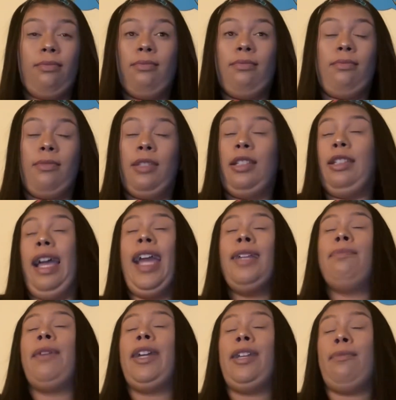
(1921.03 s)
denied
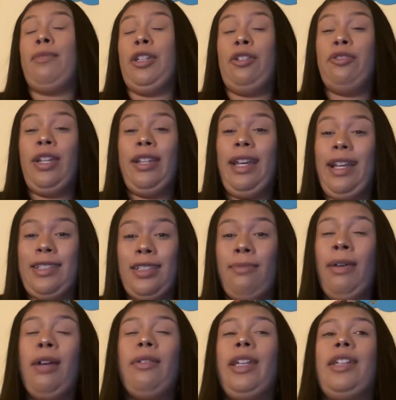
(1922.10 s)
by him when you tried to ask him
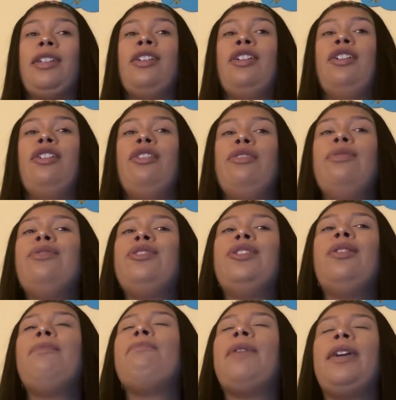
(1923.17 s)
out. Like, dude, you're
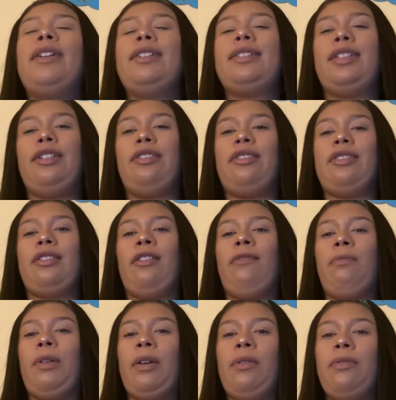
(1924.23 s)
embarrassing yourself,
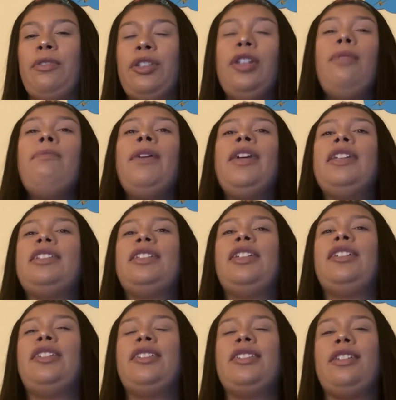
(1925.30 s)
bro. You're embarrassing
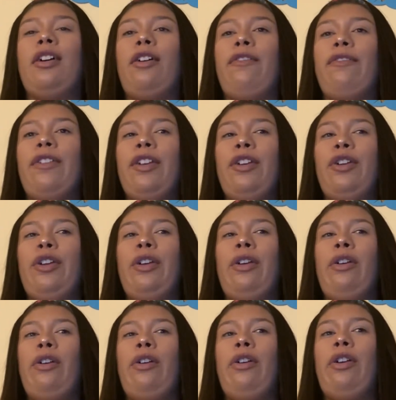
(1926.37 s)
yourself
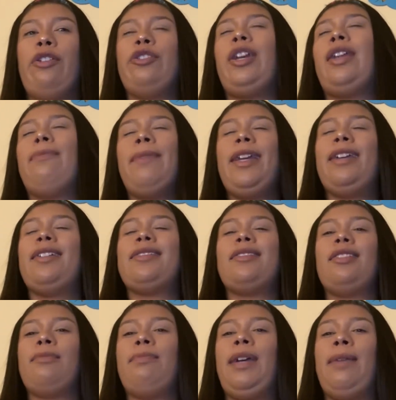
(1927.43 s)
trying to make us
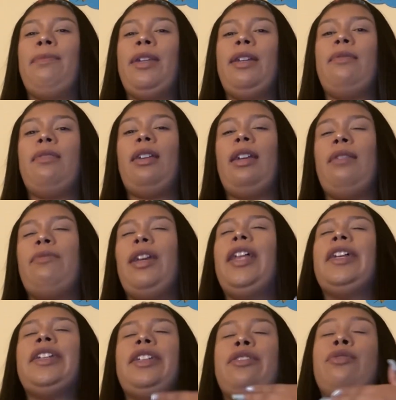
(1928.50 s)
look bad, but in
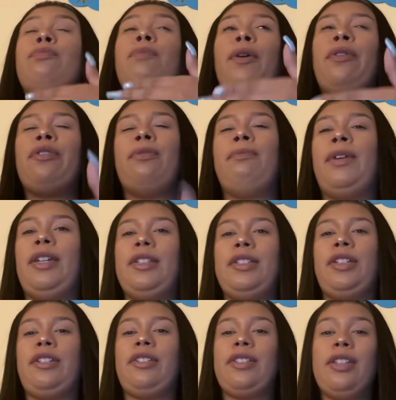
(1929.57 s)
reality, you both are
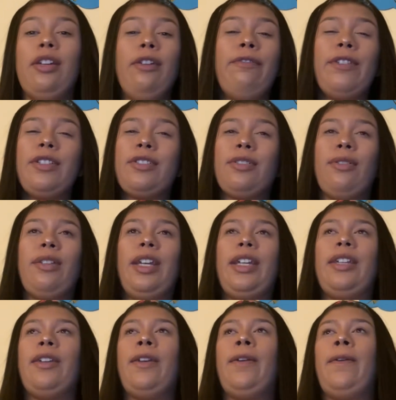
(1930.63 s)
embarrassing yourself. And so, like,
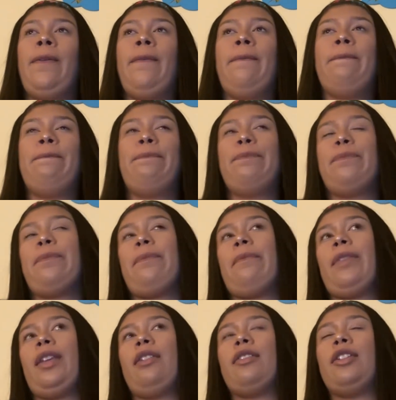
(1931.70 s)

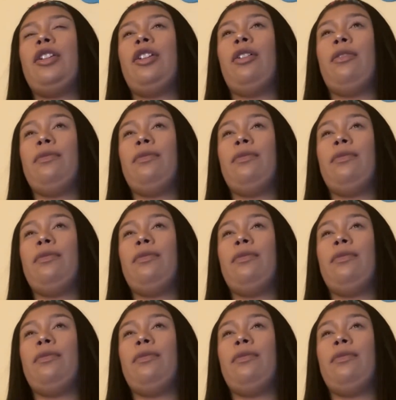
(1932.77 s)
you know,